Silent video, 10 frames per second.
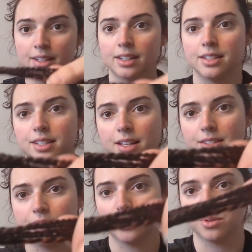because
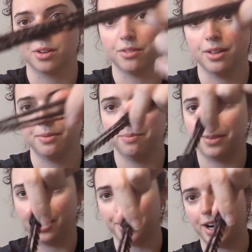that's sort of
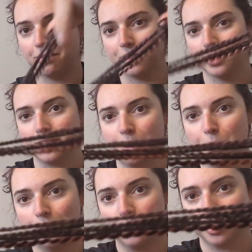the other half of this
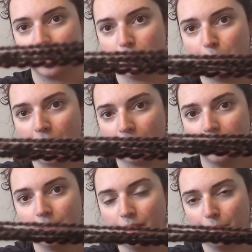sample is just the black
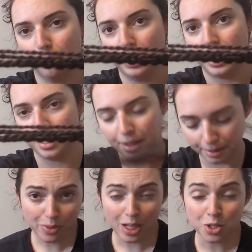on black.
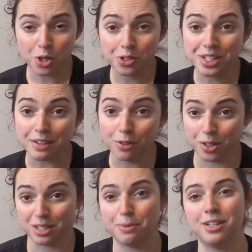So your
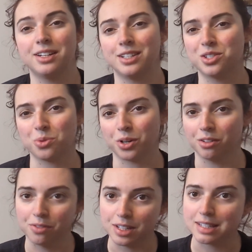default spin is sort
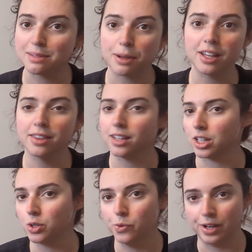of the spin
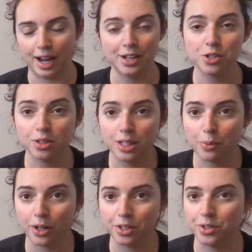that you naturally
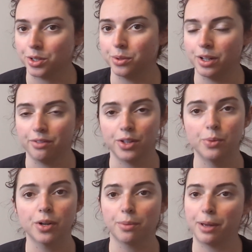want to do. If
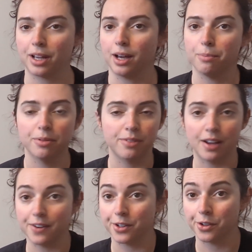you were to pick up
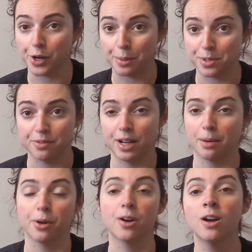500 grams of
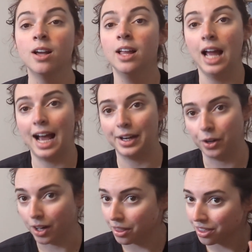fiber and
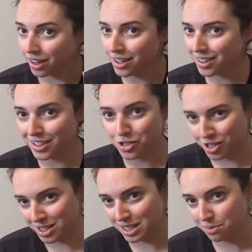not think and
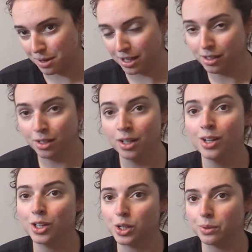just spin,
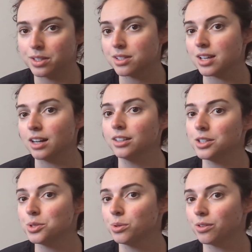you would settle
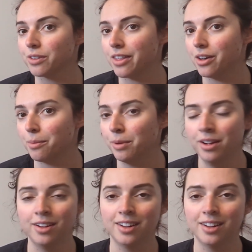into a rhythm